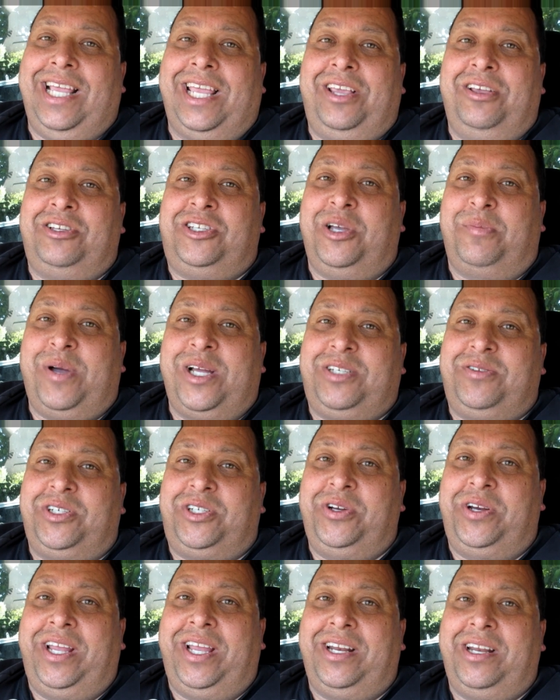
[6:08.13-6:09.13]
Thank you so much for
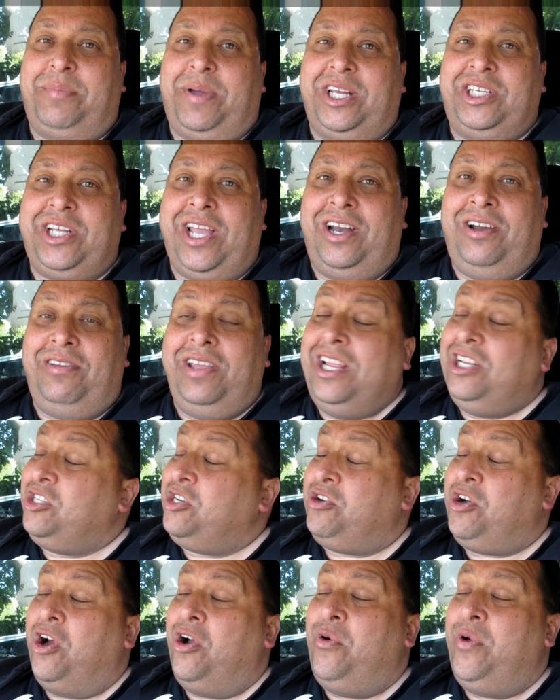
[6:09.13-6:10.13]
tuning into my channel.
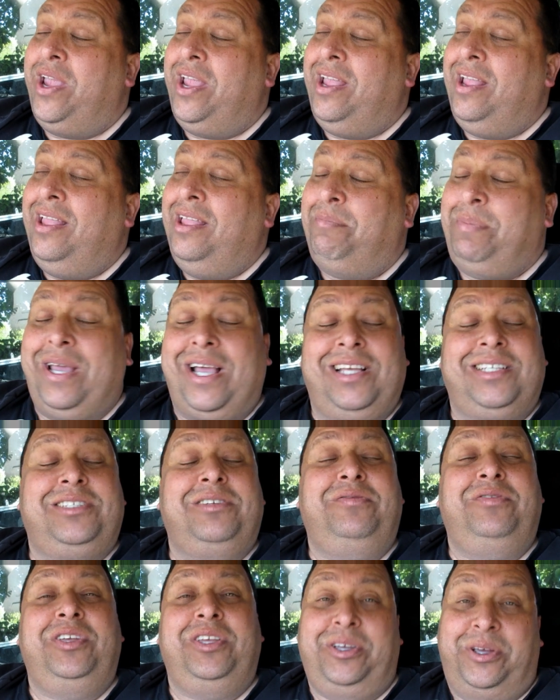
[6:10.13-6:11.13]
It's growing
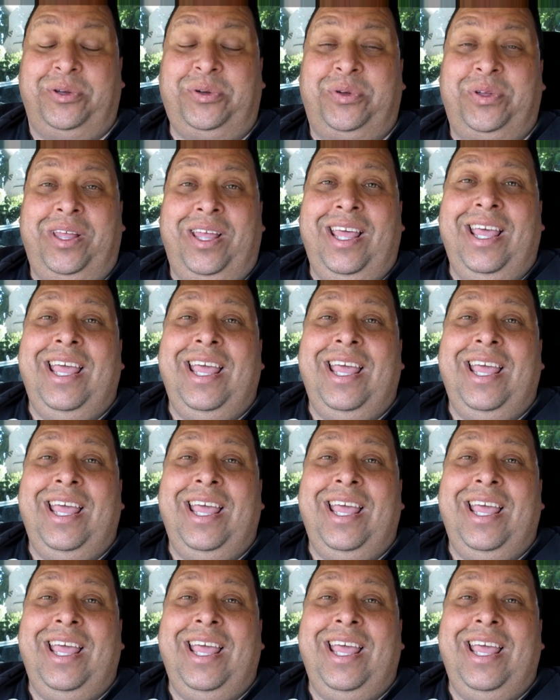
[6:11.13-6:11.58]
because of you.